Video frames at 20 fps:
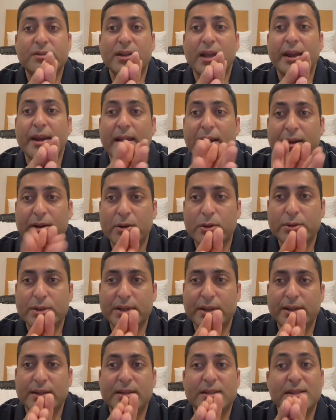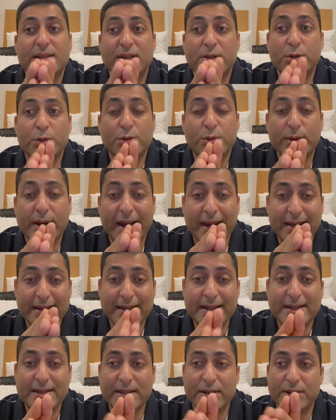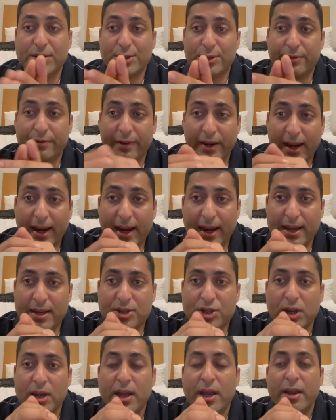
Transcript: and adolescents 0 to 19 years of age